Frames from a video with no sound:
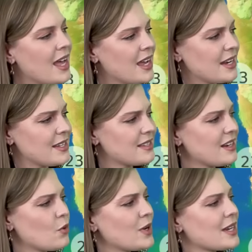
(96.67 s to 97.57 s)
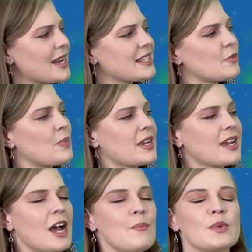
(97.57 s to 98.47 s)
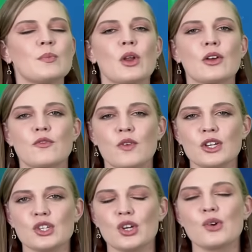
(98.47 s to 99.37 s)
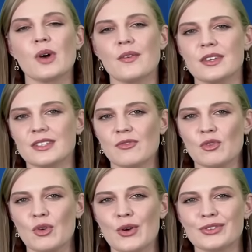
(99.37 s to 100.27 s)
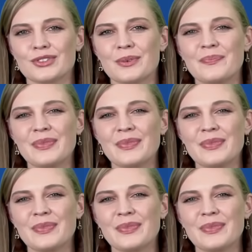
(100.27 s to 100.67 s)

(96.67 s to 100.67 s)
An easterly wind later picking up and blowing fresh around the southern coast.